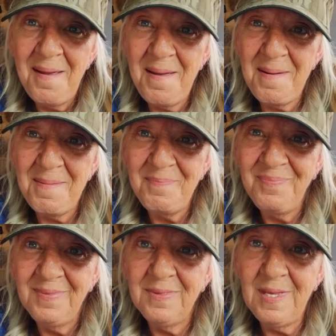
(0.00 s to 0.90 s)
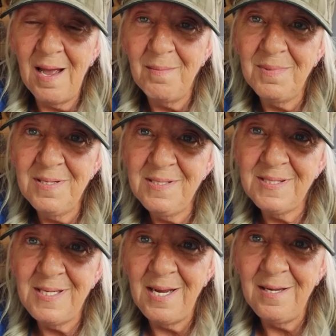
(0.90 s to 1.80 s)
Yeah, I'm gonna
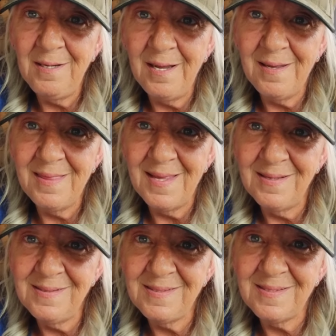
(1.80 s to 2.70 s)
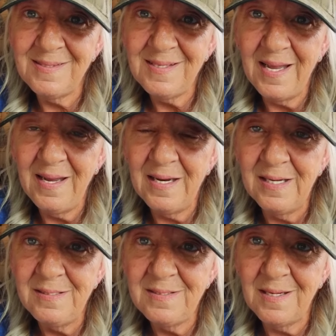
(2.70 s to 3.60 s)
stay like this, and
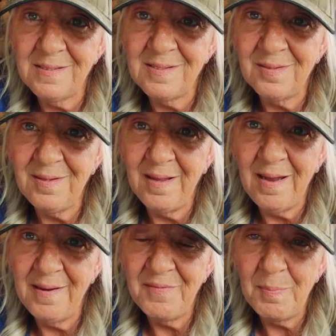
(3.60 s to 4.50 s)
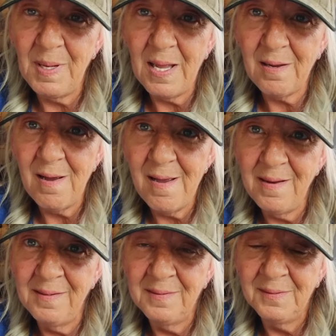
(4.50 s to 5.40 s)
it does look like I have a black eye.